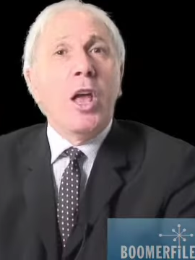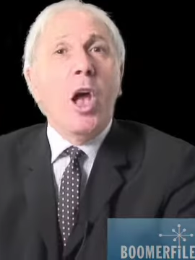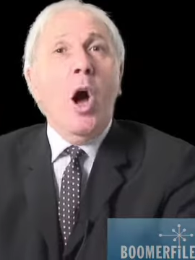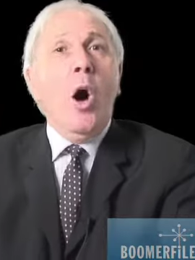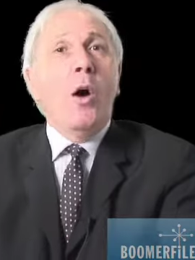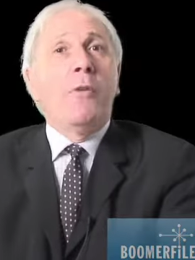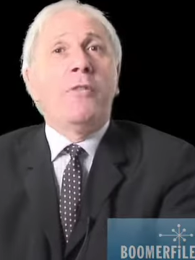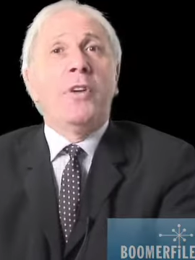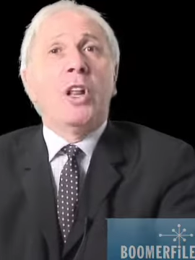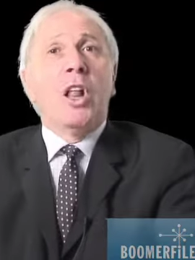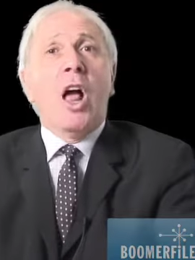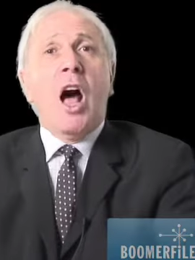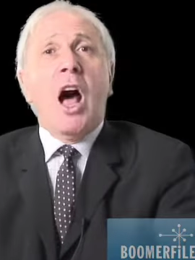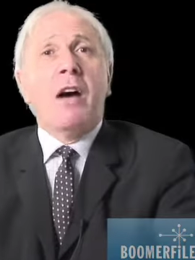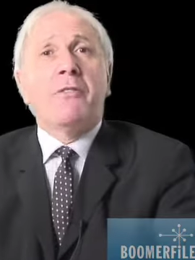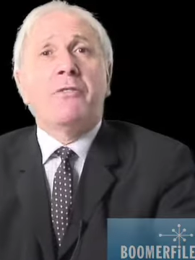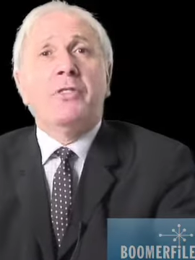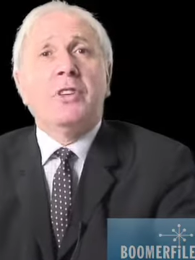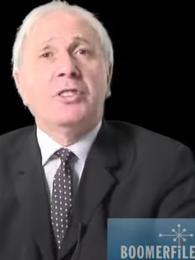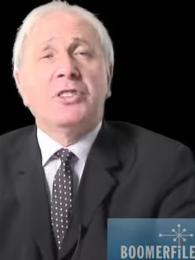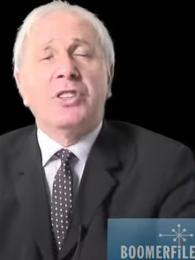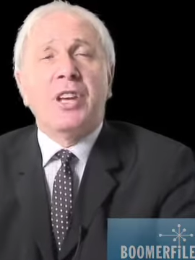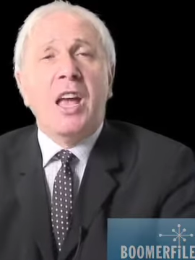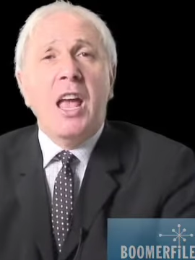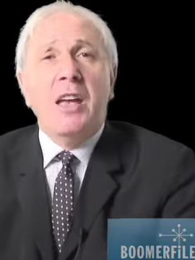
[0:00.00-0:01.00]
Oval
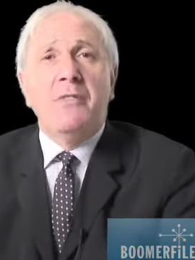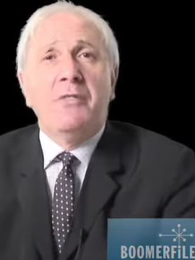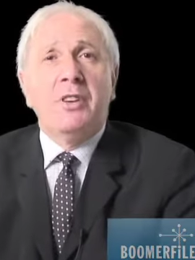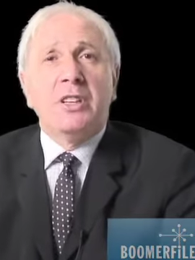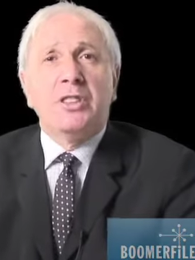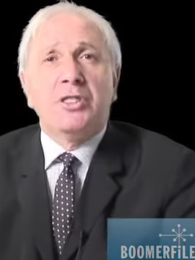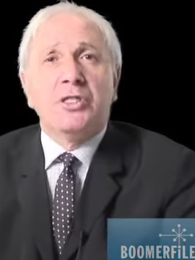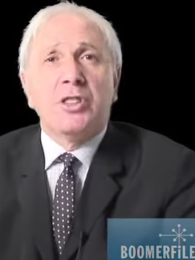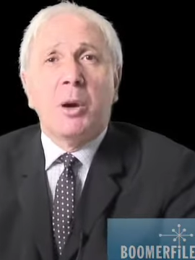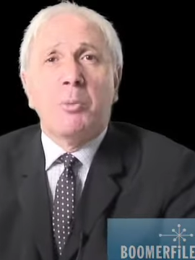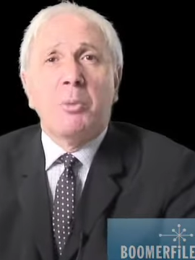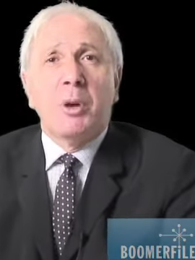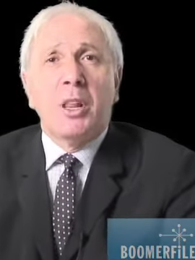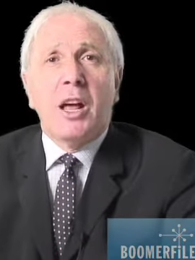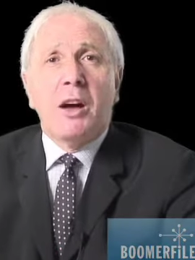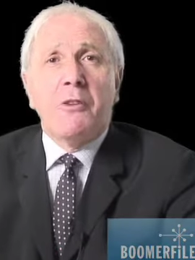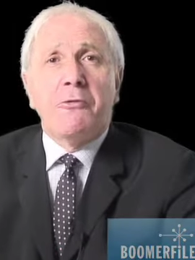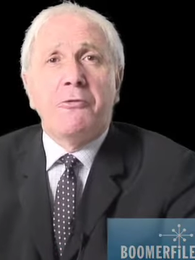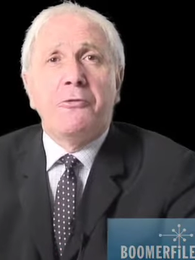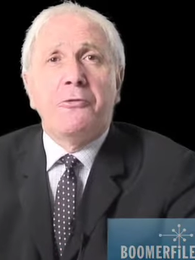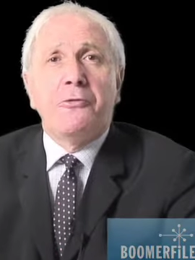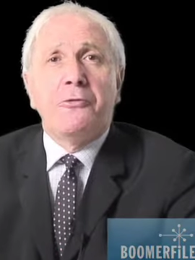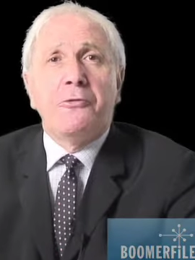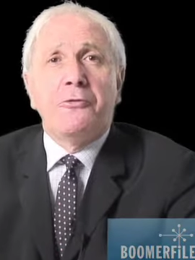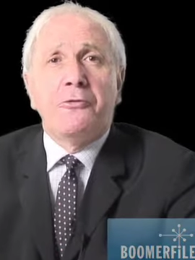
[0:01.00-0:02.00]
Office gave us some of the
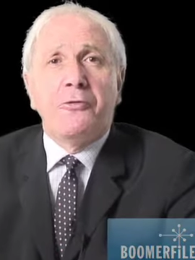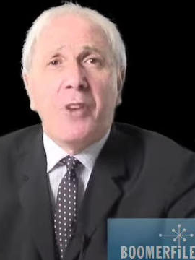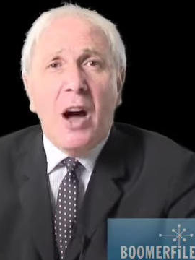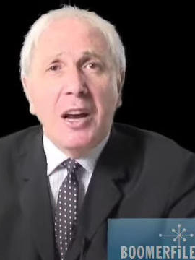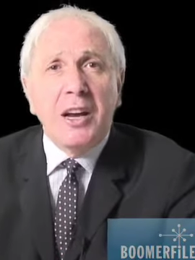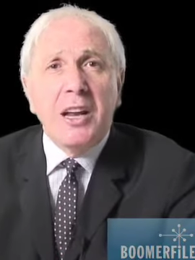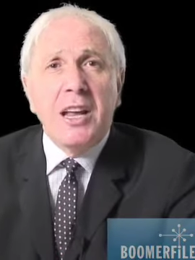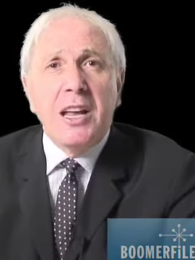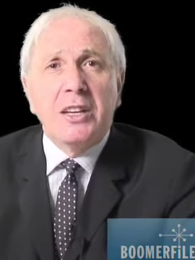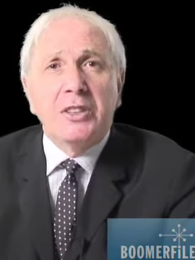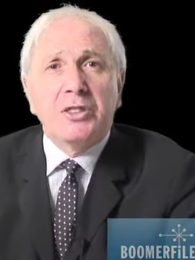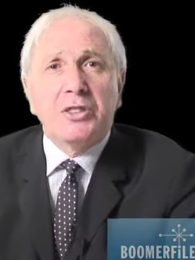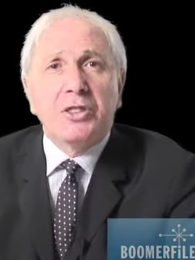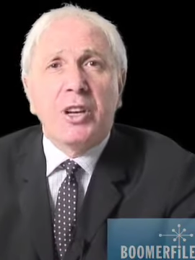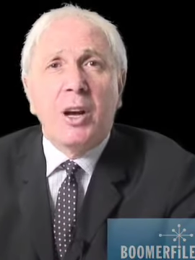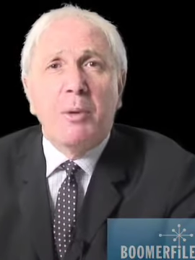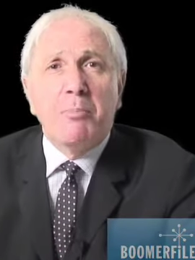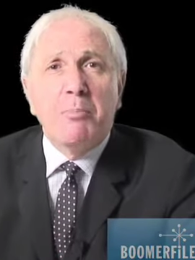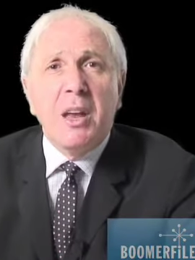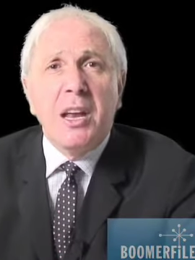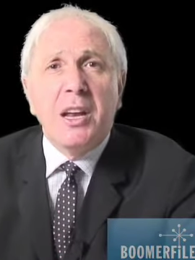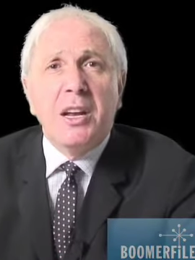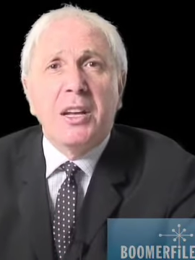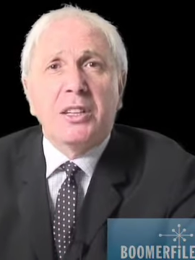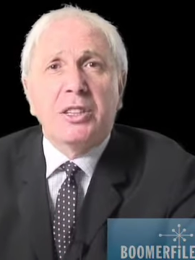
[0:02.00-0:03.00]
funniest
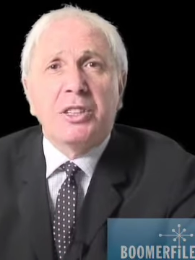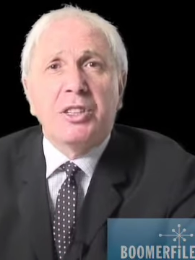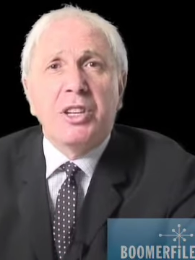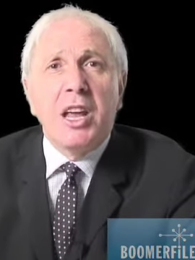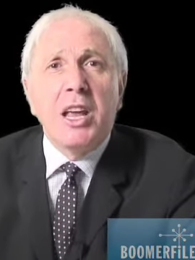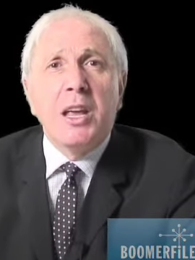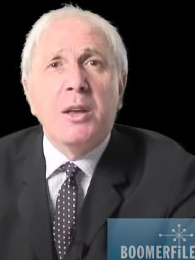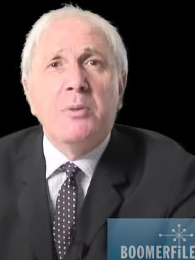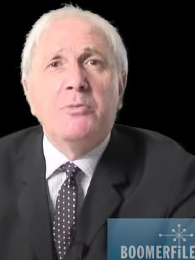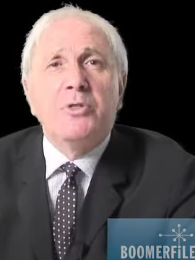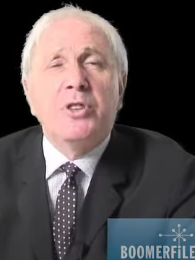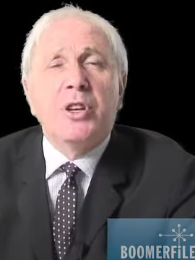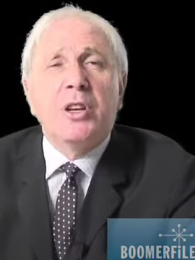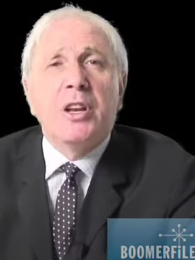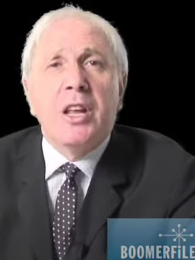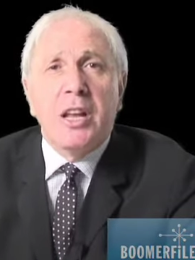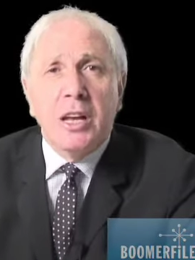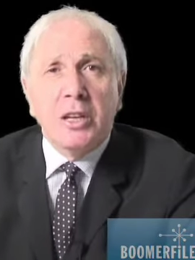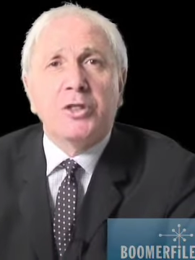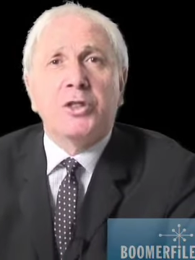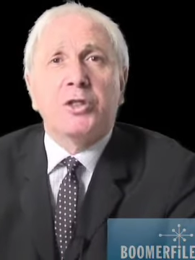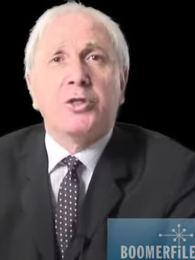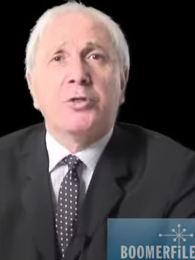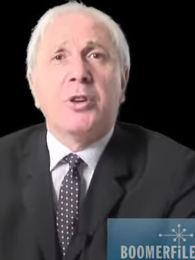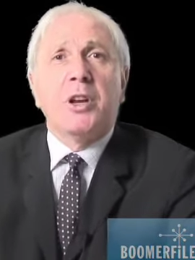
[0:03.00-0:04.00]
comedic teams in
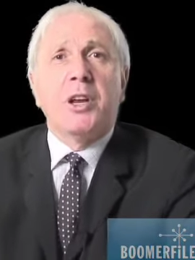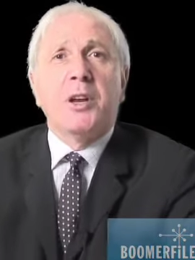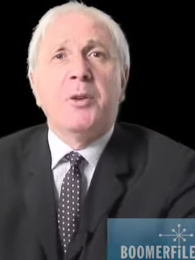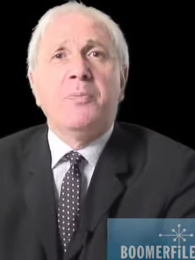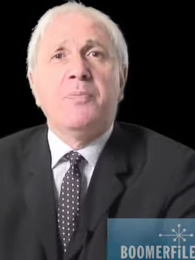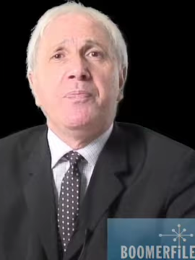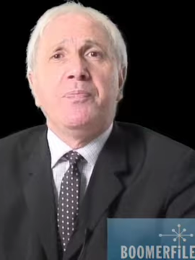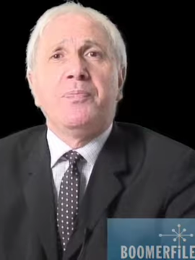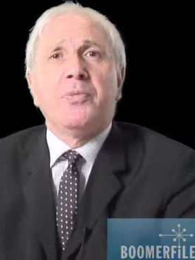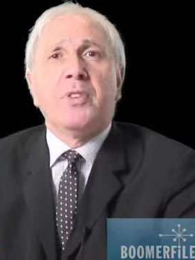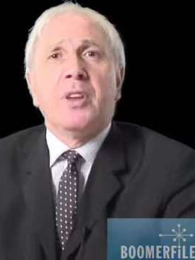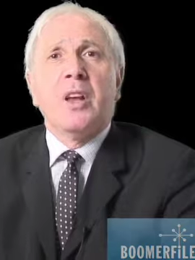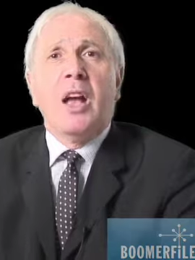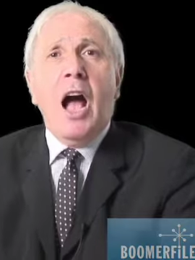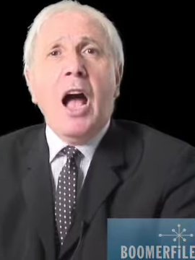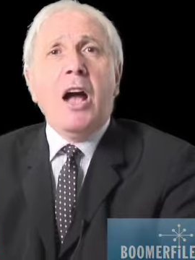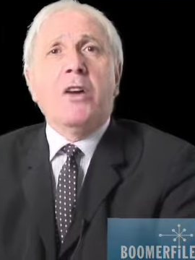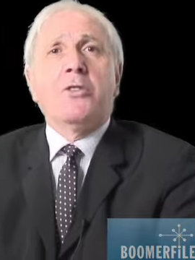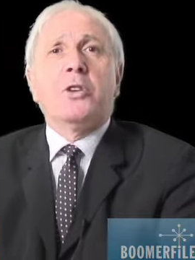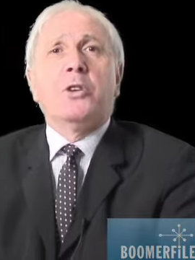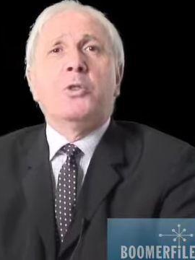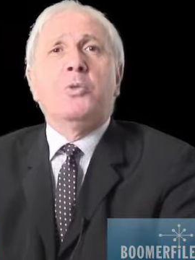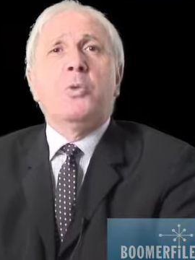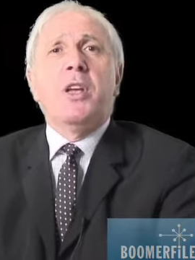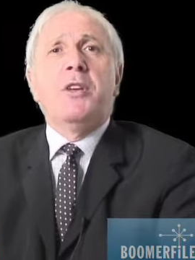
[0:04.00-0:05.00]
history. How
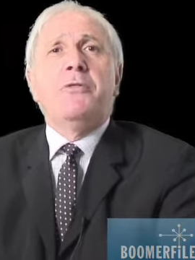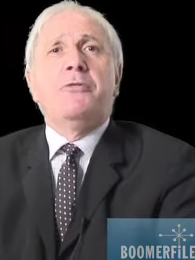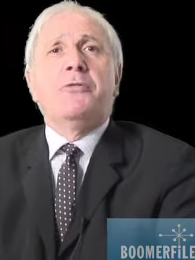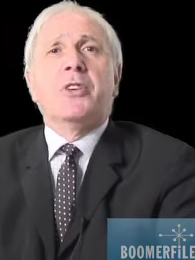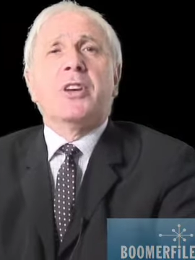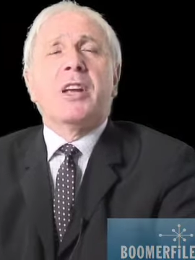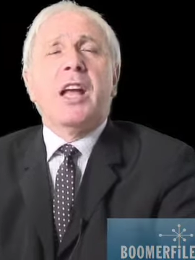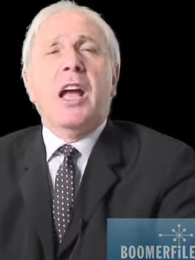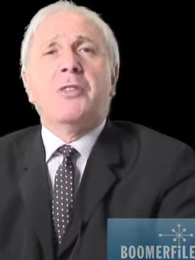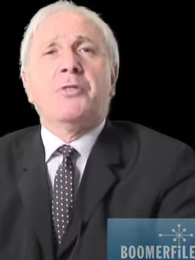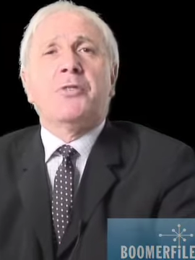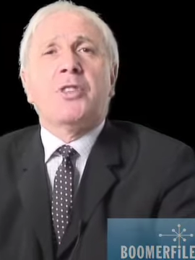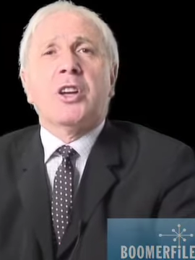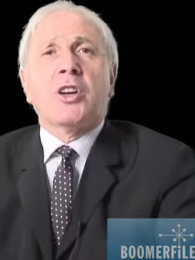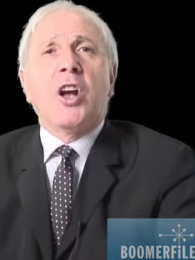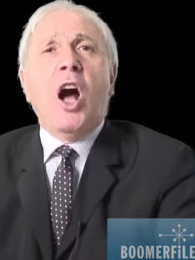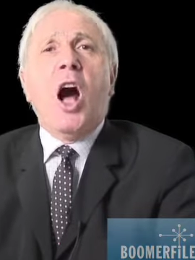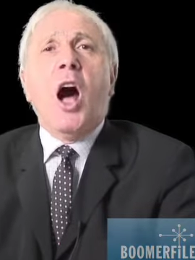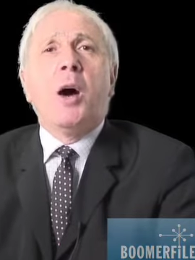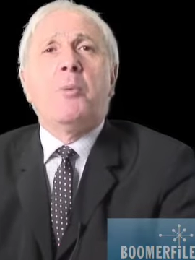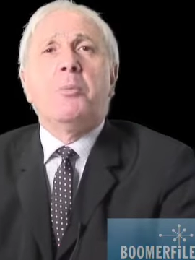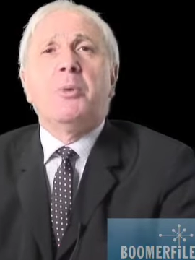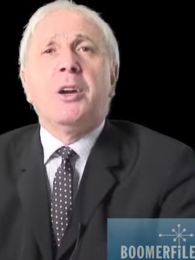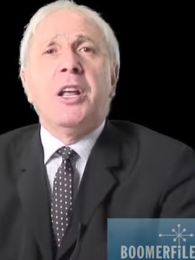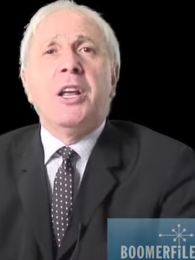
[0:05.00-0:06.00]
could we forget the
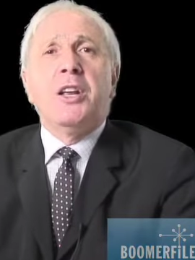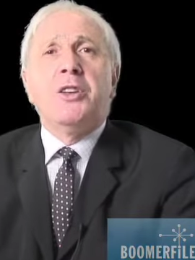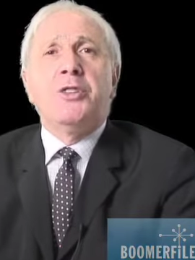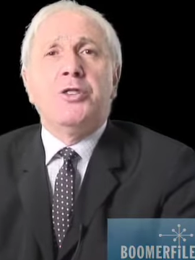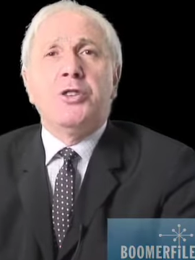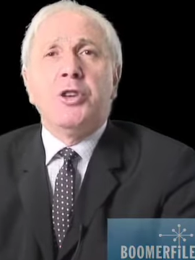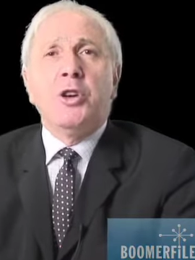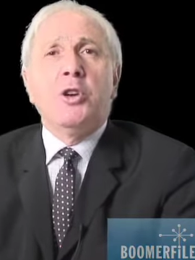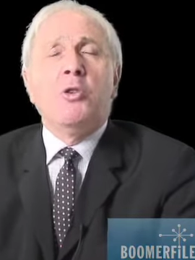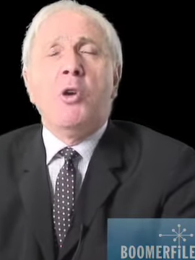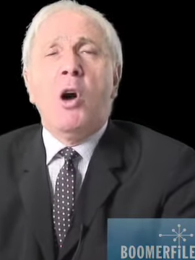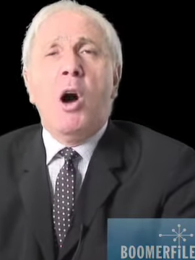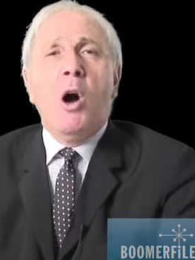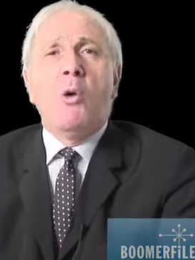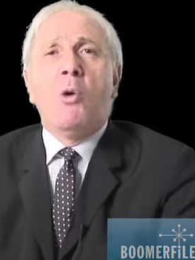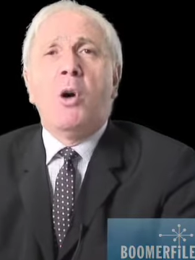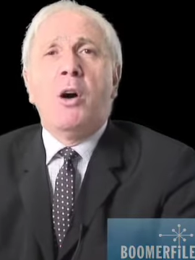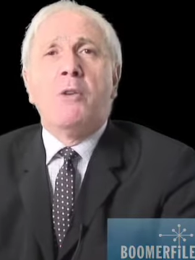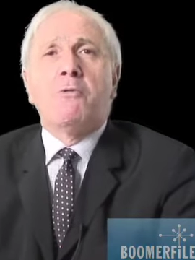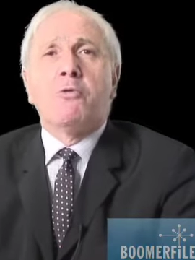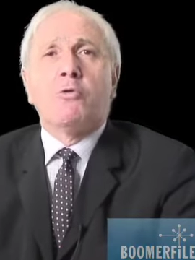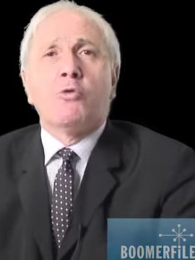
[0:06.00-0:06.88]
comedy duo of